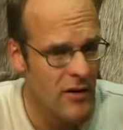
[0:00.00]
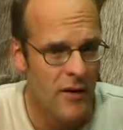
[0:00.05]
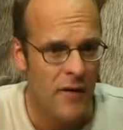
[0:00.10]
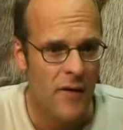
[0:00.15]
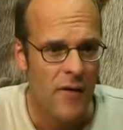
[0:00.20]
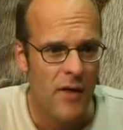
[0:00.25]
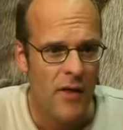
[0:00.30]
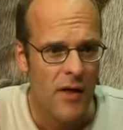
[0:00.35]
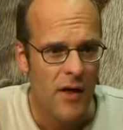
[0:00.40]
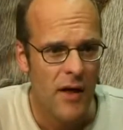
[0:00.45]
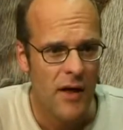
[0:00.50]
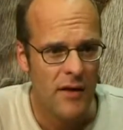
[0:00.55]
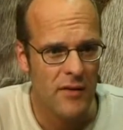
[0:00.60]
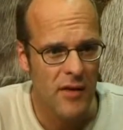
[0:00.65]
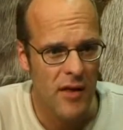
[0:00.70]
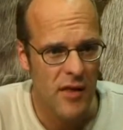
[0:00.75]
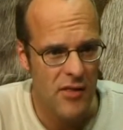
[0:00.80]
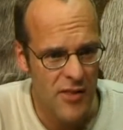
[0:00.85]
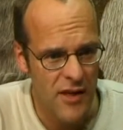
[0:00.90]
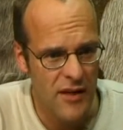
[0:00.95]
Yes, and
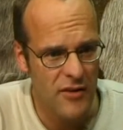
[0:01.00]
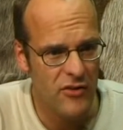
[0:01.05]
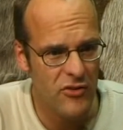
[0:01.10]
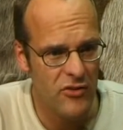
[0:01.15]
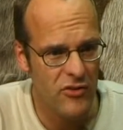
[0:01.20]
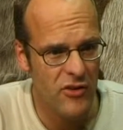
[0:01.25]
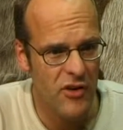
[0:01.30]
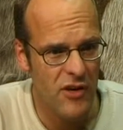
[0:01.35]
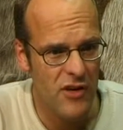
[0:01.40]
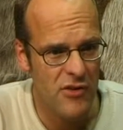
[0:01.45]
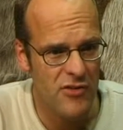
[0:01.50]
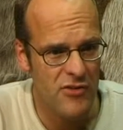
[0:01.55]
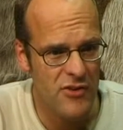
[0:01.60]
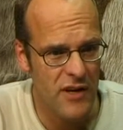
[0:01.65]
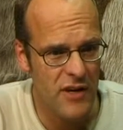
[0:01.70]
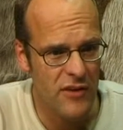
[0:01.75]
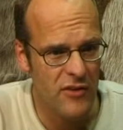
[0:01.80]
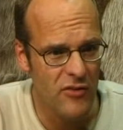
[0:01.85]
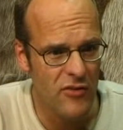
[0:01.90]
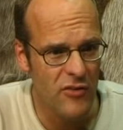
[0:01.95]
that is uh,
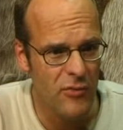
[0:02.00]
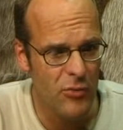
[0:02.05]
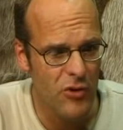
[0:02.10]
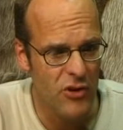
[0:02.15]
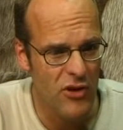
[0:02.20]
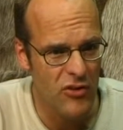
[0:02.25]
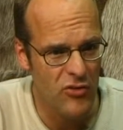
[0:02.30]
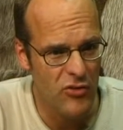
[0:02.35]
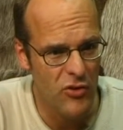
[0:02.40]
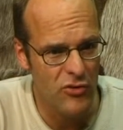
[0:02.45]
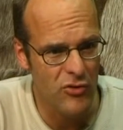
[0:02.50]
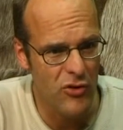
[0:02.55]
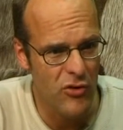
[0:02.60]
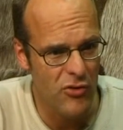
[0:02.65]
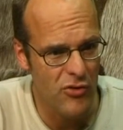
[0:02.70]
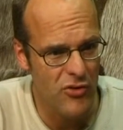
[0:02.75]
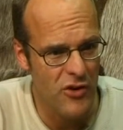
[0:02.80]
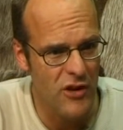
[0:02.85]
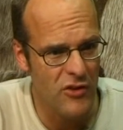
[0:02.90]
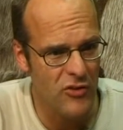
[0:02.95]
threatened, but it's also
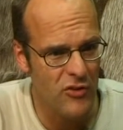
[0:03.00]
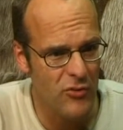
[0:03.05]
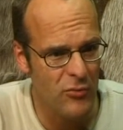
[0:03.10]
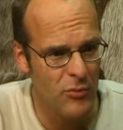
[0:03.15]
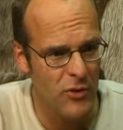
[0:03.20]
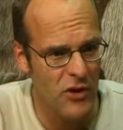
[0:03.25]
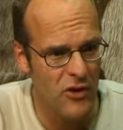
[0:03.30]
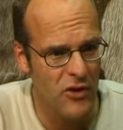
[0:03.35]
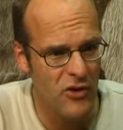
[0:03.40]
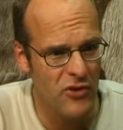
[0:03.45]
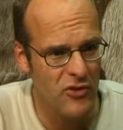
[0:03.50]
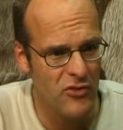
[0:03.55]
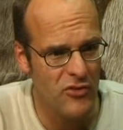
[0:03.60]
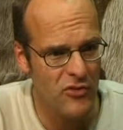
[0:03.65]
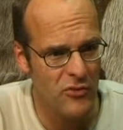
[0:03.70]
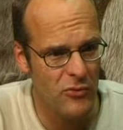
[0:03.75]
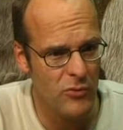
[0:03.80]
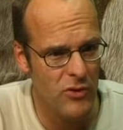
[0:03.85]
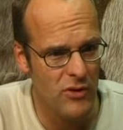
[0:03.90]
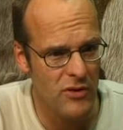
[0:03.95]
threatened because
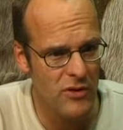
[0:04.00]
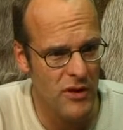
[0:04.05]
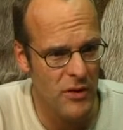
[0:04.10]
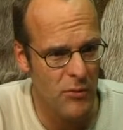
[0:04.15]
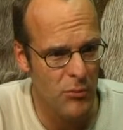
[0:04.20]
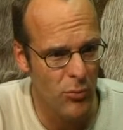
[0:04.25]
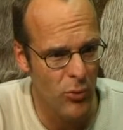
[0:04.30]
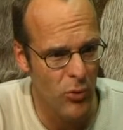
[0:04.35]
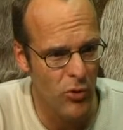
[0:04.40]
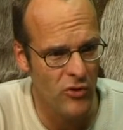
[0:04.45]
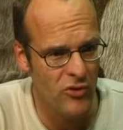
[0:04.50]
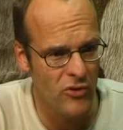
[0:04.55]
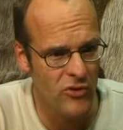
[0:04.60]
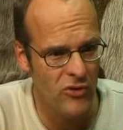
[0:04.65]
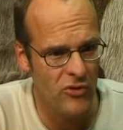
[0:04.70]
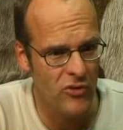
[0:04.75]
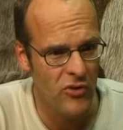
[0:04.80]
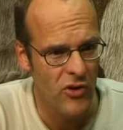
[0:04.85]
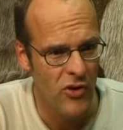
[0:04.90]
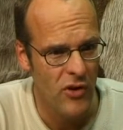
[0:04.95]
one
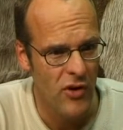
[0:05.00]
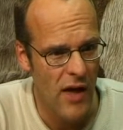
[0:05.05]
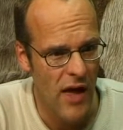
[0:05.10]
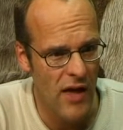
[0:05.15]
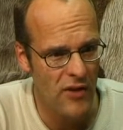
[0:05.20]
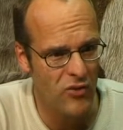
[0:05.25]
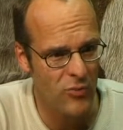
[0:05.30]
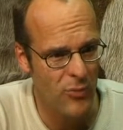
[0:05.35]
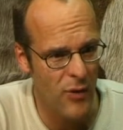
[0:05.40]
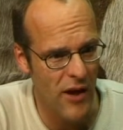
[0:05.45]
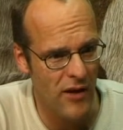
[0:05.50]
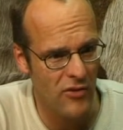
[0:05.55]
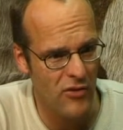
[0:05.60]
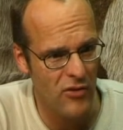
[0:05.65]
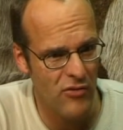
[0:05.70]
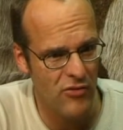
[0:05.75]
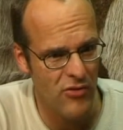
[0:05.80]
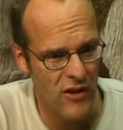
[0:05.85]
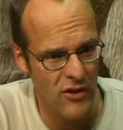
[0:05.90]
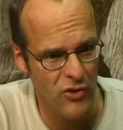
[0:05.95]
important
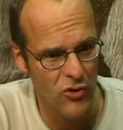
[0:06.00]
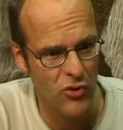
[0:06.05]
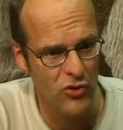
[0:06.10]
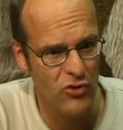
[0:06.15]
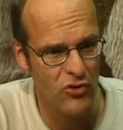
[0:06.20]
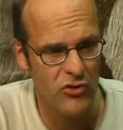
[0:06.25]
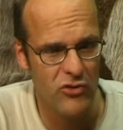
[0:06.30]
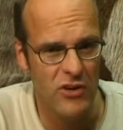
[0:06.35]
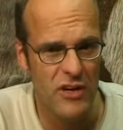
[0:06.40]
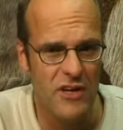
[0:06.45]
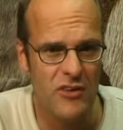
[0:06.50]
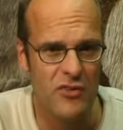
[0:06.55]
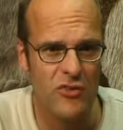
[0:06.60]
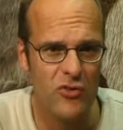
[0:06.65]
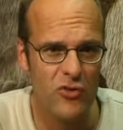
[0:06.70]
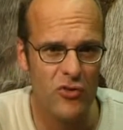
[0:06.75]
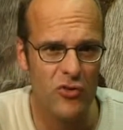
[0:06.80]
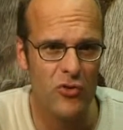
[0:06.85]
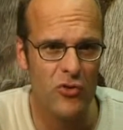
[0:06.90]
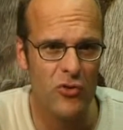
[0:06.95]
aspect of their culture
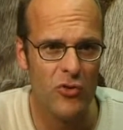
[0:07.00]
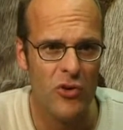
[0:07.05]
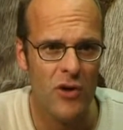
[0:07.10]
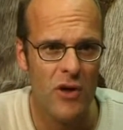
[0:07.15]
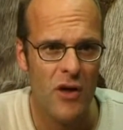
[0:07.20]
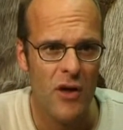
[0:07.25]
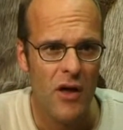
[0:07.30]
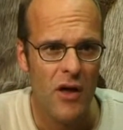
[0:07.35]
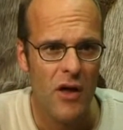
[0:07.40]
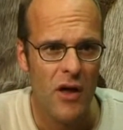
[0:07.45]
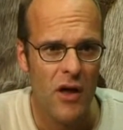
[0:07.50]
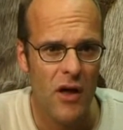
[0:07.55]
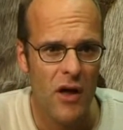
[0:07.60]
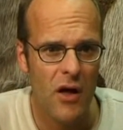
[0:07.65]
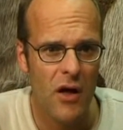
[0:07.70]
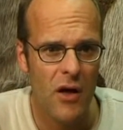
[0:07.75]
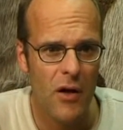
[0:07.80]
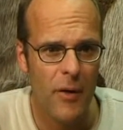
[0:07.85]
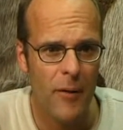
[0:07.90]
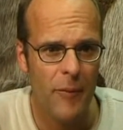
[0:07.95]
is to
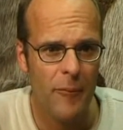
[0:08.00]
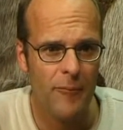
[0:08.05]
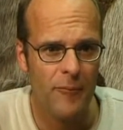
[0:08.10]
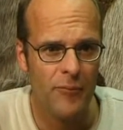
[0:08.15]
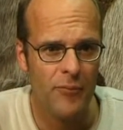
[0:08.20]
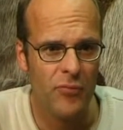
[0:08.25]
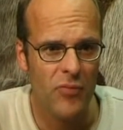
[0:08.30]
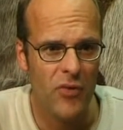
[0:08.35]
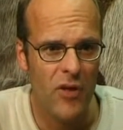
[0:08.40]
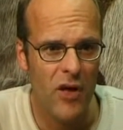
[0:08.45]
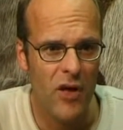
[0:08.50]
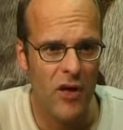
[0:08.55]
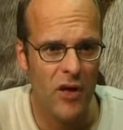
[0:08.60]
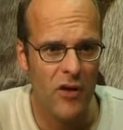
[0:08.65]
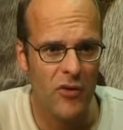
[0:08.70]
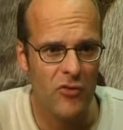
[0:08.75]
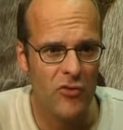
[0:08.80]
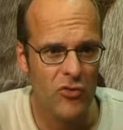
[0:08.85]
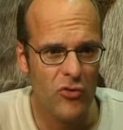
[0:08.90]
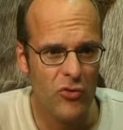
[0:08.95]
um,
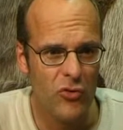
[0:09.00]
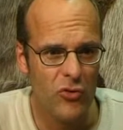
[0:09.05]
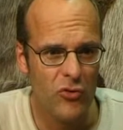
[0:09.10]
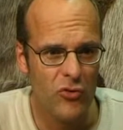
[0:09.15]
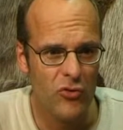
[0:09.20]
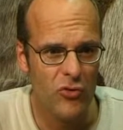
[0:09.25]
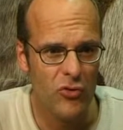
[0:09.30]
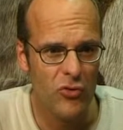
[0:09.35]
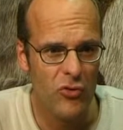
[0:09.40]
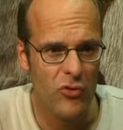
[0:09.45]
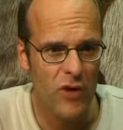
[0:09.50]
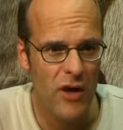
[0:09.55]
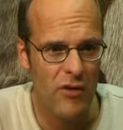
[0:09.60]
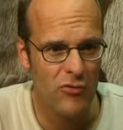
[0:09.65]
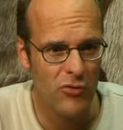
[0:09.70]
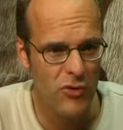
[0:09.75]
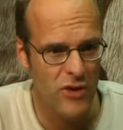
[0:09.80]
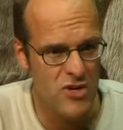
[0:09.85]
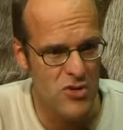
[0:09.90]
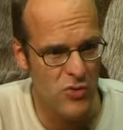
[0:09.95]
uh, to to
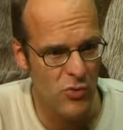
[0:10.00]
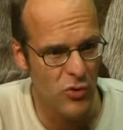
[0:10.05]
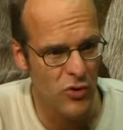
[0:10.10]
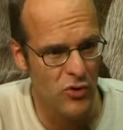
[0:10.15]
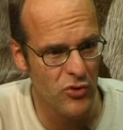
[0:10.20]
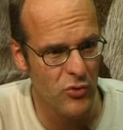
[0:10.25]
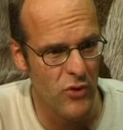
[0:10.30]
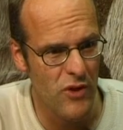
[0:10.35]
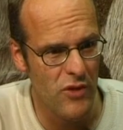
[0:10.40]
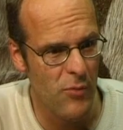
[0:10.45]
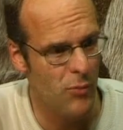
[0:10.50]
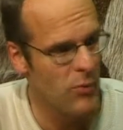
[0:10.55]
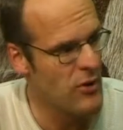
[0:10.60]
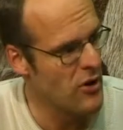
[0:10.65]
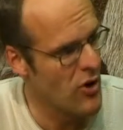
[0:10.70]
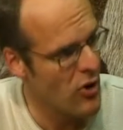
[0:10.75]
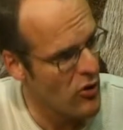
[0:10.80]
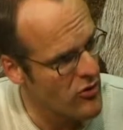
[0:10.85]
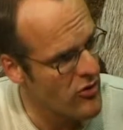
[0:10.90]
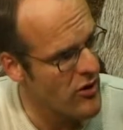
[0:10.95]
have rituals with
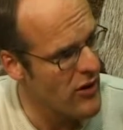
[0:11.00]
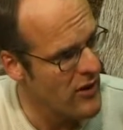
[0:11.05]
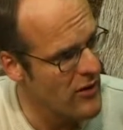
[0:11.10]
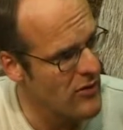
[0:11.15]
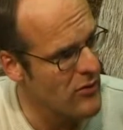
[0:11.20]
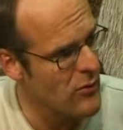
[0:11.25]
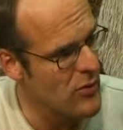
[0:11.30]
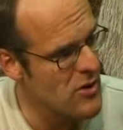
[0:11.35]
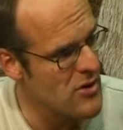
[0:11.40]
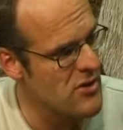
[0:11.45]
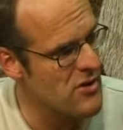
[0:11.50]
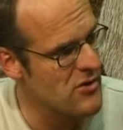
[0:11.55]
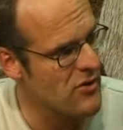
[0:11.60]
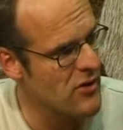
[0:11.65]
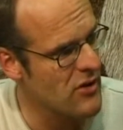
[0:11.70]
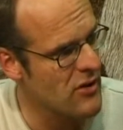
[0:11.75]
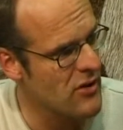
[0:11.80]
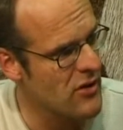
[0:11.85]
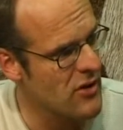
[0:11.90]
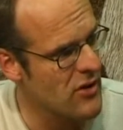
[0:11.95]
peyote, mm-hmm. which is
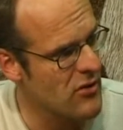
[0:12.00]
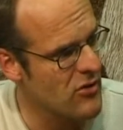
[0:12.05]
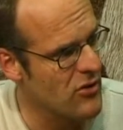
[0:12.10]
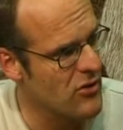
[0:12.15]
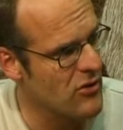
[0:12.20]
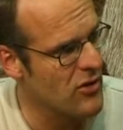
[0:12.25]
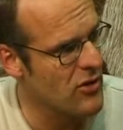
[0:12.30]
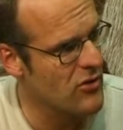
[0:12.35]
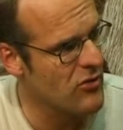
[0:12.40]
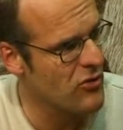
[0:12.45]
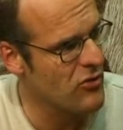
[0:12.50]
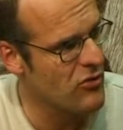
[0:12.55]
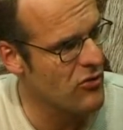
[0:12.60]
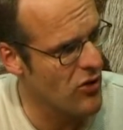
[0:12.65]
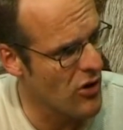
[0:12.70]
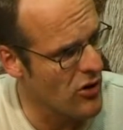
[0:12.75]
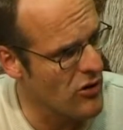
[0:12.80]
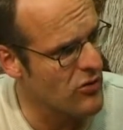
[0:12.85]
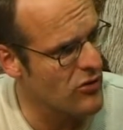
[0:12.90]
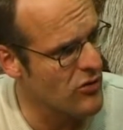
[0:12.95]
a is a is a
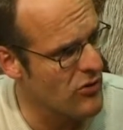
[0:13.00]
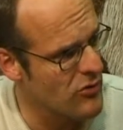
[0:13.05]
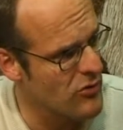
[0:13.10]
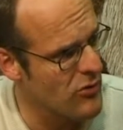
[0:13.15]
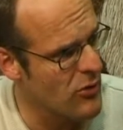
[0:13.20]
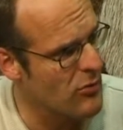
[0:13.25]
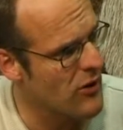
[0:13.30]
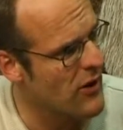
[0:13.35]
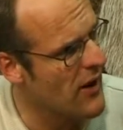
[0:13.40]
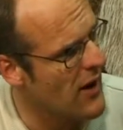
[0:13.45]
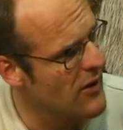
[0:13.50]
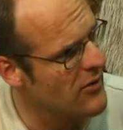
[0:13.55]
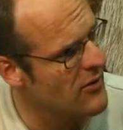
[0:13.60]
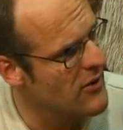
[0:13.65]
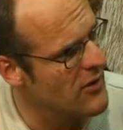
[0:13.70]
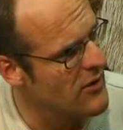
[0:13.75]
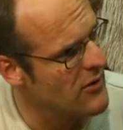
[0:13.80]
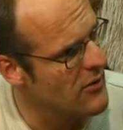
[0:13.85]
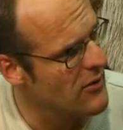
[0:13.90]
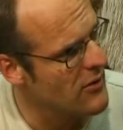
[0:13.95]
drugs from the
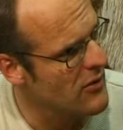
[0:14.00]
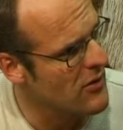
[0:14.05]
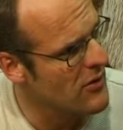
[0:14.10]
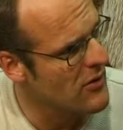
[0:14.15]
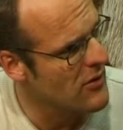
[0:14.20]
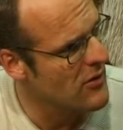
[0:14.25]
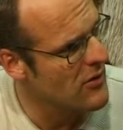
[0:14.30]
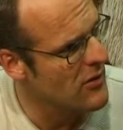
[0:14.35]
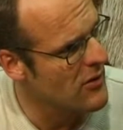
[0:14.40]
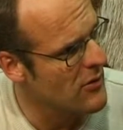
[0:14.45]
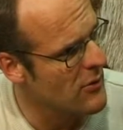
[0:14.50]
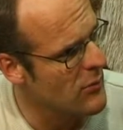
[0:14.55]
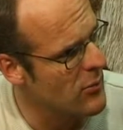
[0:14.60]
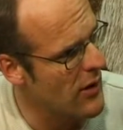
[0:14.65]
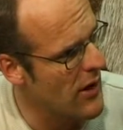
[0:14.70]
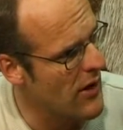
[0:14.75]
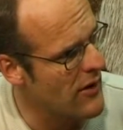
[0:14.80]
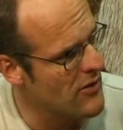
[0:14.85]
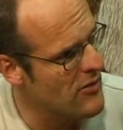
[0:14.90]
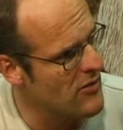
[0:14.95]
cacti uh,
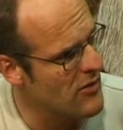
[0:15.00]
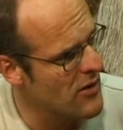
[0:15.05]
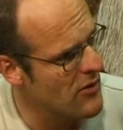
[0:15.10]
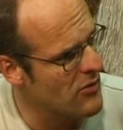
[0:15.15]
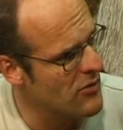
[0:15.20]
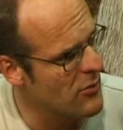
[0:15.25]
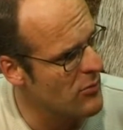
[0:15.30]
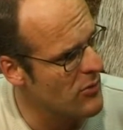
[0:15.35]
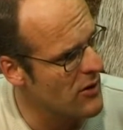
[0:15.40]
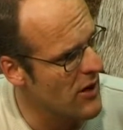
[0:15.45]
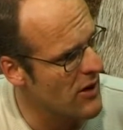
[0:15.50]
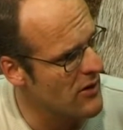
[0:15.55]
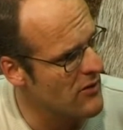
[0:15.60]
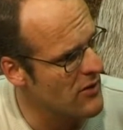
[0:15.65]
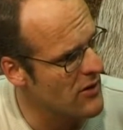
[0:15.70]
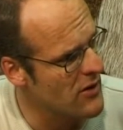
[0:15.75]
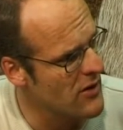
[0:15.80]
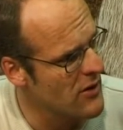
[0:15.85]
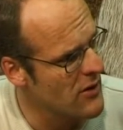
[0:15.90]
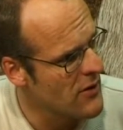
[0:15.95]
plant, isn't it? From a cacti.
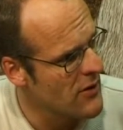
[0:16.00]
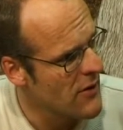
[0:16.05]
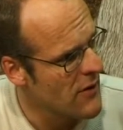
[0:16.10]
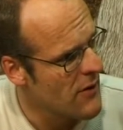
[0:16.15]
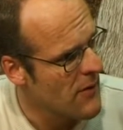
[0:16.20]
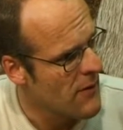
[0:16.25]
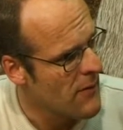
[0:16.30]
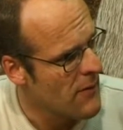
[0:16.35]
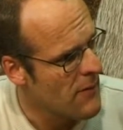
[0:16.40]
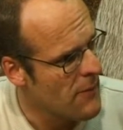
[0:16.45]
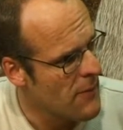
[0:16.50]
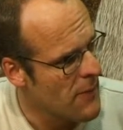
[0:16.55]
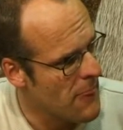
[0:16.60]
It's a cacti,